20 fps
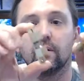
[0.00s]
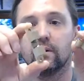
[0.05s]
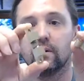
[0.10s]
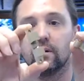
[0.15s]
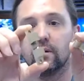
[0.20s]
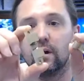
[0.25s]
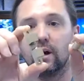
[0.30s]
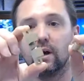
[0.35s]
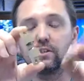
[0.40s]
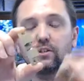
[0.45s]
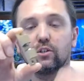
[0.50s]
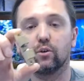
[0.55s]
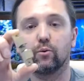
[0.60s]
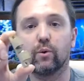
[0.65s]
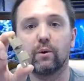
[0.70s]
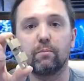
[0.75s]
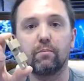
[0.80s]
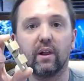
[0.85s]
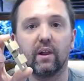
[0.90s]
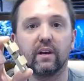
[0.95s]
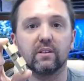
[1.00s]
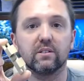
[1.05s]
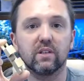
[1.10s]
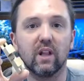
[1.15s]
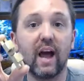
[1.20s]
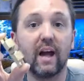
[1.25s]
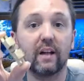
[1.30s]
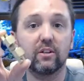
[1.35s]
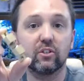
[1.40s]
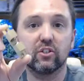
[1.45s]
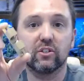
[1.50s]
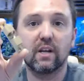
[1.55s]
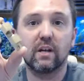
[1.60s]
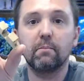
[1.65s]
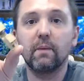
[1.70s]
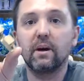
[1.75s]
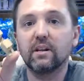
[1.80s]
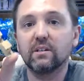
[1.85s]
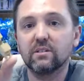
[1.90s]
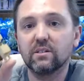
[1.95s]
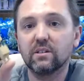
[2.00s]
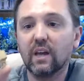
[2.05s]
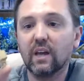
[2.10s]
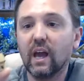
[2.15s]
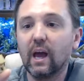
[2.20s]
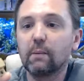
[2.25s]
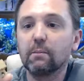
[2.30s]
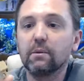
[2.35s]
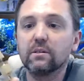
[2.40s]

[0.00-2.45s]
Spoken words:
to replace latches on medicine cabinets.